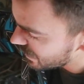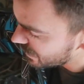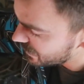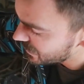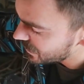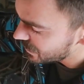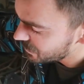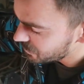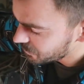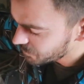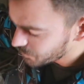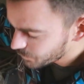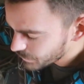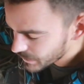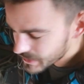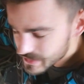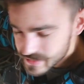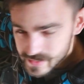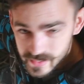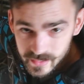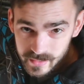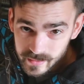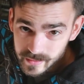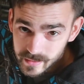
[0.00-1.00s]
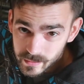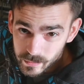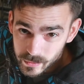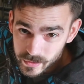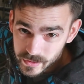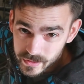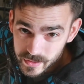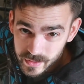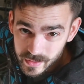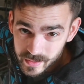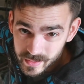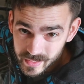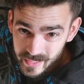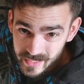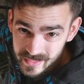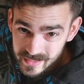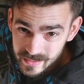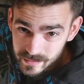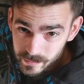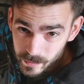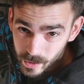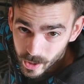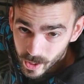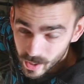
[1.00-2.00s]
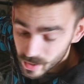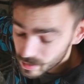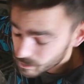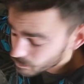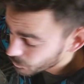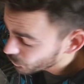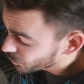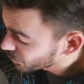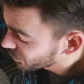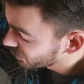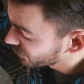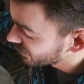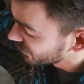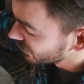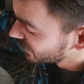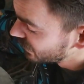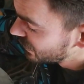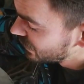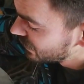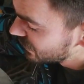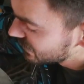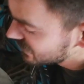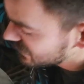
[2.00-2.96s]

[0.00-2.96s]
And then basically we're just gonna get some cardboard,